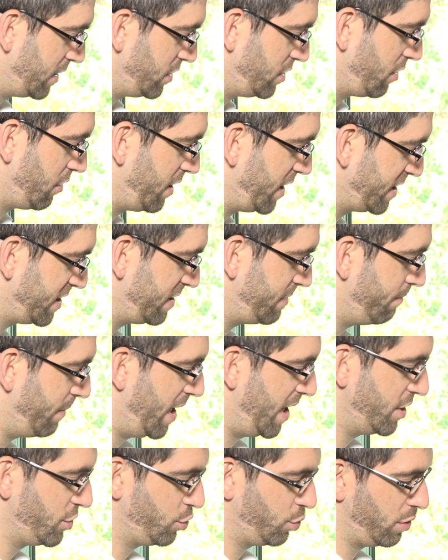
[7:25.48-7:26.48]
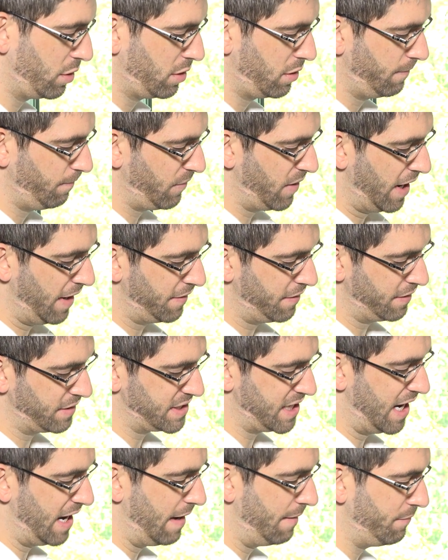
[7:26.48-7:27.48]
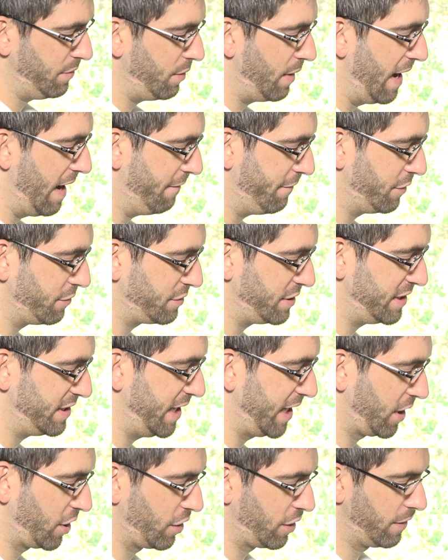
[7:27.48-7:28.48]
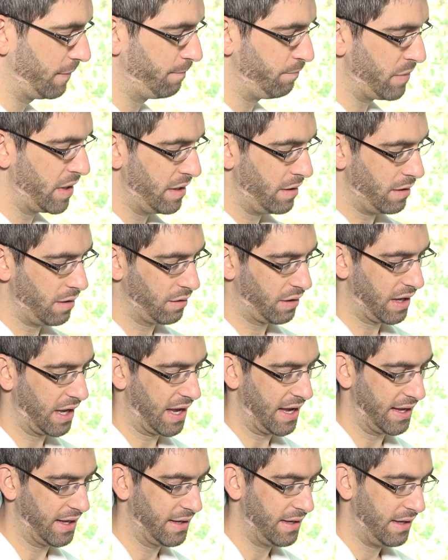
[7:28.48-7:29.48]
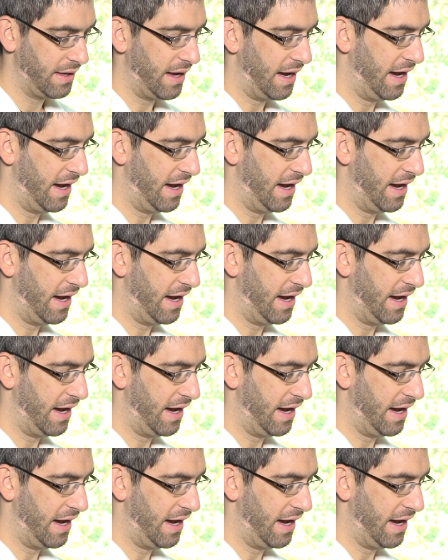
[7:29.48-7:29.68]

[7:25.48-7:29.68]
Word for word: So this module, on the top you have your sticker, okay?